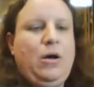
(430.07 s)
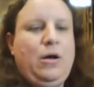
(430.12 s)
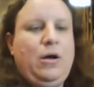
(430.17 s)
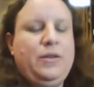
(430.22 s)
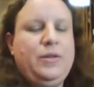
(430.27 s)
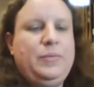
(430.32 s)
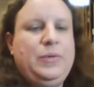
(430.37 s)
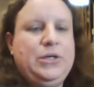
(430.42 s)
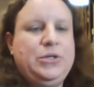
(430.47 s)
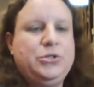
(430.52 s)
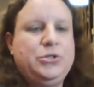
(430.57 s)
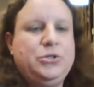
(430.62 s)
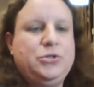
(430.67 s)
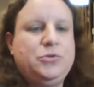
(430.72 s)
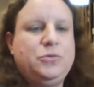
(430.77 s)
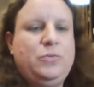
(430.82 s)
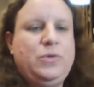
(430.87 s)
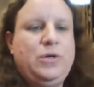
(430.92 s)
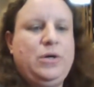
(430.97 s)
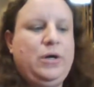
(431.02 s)
All the
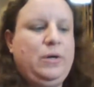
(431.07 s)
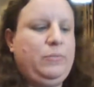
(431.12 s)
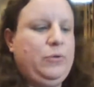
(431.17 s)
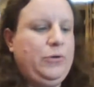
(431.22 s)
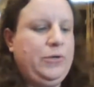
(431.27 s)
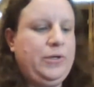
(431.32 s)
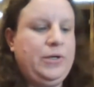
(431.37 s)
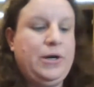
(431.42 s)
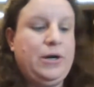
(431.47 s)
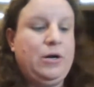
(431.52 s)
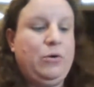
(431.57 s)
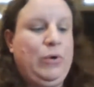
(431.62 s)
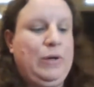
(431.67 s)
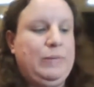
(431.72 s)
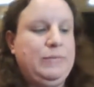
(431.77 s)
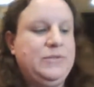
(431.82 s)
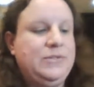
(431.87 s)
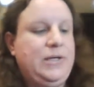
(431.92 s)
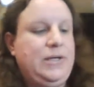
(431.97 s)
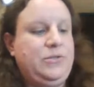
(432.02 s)
pictures will be uploaded on our
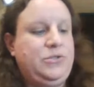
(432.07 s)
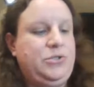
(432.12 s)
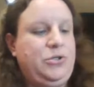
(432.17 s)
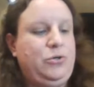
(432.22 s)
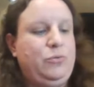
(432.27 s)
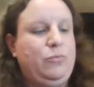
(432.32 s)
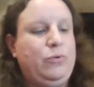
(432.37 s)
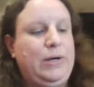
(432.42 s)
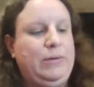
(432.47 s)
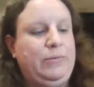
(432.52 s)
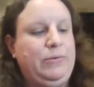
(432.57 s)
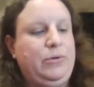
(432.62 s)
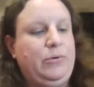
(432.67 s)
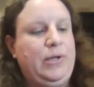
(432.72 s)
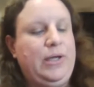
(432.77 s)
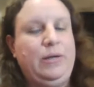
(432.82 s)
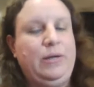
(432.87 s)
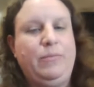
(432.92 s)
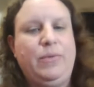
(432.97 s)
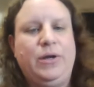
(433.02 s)
website, so you probably will
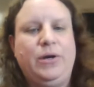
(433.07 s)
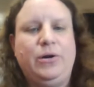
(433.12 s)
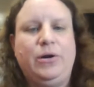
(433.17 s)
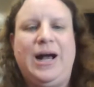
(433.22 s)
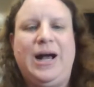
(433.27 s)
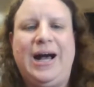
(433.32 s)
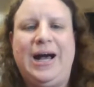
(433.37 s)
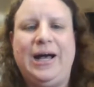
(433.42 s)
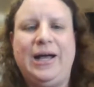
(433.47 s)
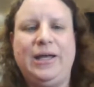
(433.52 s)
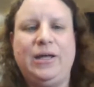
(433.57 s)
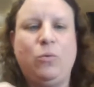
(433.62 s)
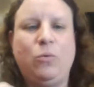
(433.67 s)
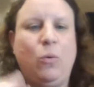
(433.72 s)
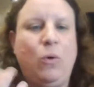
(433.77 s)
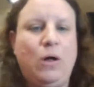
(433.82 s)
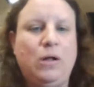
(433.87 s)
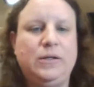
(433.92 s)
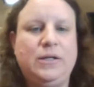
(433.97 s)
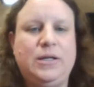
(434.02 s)
get a better high
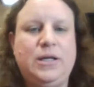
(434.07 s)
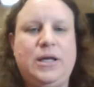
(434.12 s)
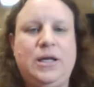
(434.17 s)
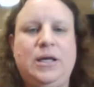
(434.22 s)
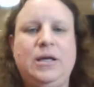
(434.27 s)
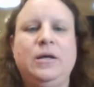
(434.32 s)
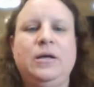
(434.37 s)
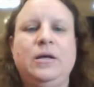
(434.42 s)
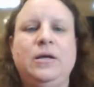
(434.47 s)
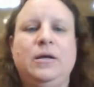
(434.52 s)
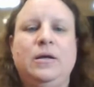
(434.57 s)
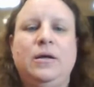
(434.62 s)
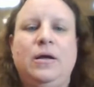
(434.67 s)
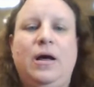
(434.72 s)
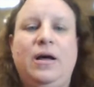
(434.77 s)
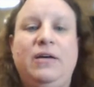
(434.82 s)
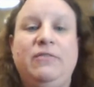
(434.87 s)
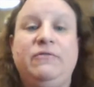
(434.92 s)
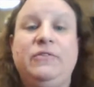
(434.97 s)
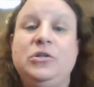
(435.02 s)
quality
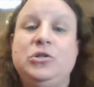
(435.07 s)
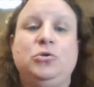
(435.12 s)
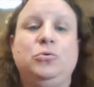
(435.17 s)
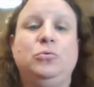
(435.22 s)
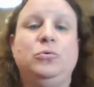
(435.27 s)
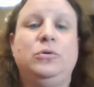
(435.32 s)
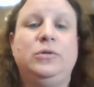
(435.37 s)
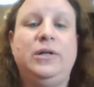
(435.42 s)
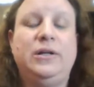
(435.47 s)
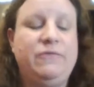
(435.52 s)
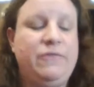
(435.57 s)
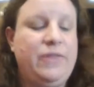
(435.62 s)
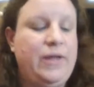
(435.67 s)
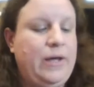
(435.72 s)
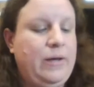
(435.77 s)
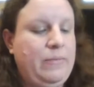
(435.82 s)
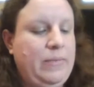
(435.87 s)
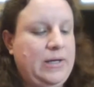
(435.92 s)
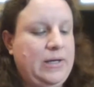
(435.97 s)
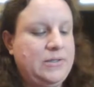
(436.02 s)
visual of
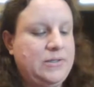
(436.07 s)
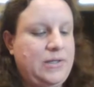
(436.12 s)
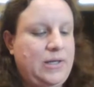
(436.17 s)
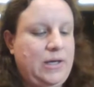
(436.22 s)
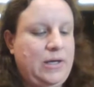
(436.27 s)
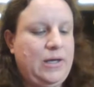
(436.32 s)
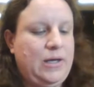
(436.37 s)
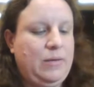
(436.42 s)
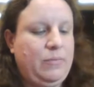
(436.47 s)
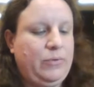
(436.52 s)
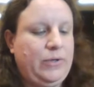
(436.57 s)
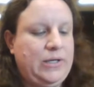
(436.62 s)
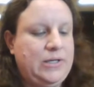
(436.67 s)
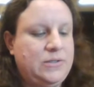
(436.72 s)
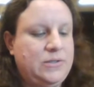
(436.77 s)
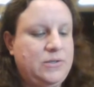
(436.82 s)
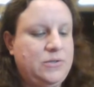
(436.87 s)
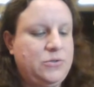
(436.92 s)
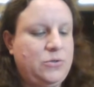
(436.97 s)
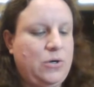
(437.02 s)
them as they get
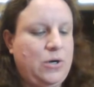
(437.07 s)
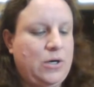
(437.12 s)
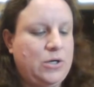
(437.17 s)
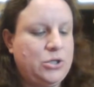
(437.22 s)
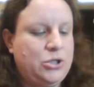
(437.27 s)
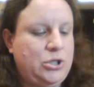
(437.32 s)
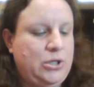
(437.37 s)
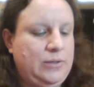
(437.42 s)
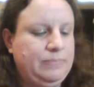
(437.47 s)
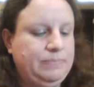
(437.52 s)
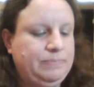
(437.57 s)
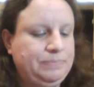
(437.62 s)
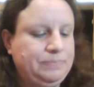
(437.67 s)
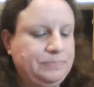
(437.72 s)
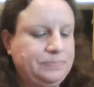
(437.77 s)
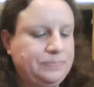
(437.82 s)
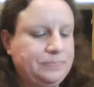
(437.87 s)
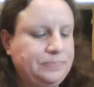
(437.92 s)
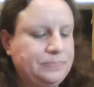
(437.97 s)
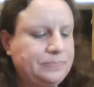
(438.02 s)
placed into auction.
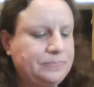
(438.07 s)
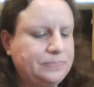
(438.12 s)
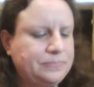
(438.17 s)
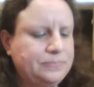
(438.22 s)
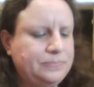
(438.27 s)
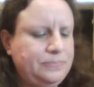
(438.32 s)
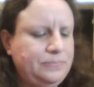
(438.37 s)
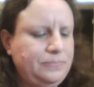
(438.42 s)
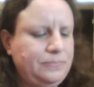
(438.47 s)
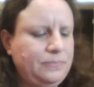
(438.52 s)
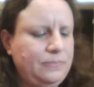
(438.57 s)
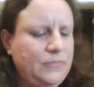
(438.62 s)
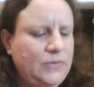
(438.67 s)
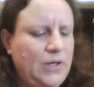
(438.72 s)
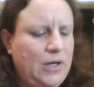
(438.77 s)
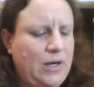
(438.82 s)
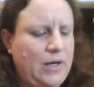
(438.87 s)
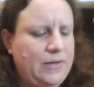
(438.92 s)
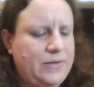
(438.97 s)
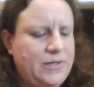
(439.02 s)

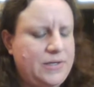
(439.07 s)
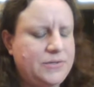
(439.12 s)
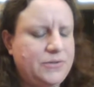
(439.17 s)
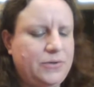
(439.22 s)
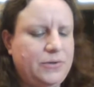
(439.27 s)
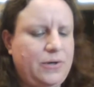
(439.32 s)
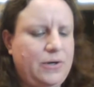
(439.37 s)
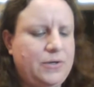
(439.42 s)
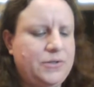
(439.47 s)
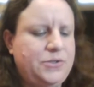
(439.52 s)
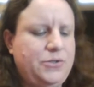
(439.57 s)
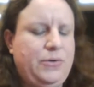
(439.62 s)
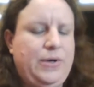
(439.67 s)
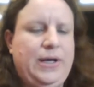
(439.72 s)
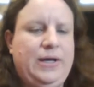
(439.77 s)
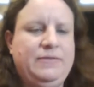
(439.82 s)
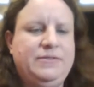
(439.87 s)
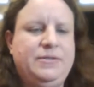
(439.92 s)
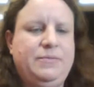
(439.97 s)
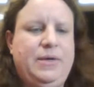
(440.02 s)
These also
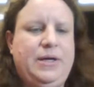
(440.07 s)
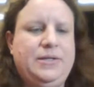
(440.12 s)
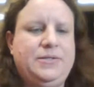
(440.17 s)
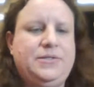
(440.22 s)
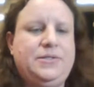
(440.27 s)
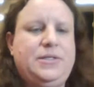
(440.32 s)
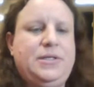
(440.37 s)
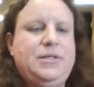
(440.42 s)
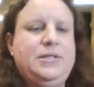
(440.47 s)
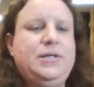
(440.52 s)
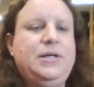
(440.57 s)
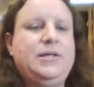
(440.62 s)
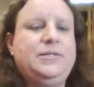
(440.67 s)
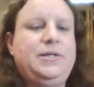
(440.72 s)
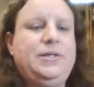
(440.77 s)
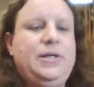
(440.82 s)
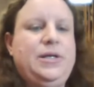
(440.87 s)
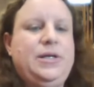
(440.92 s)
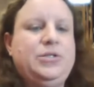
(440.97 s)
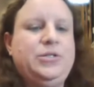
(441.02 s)
have some ST
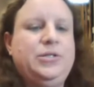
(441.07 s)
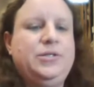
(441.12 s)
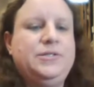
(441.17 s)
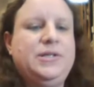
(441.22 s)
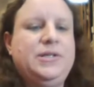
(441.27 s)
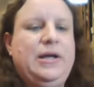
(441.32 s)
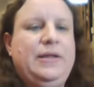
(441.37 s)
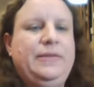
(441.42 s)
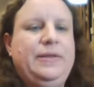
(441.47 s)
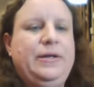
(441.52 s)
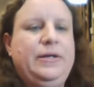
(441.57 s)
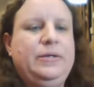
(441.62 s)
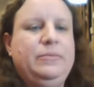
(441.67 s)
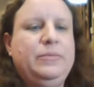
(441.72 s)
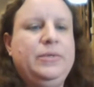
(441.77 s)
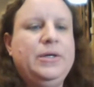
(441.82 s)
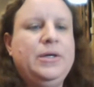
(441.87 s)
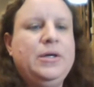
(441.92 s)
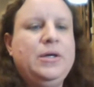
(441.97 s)
designations on them.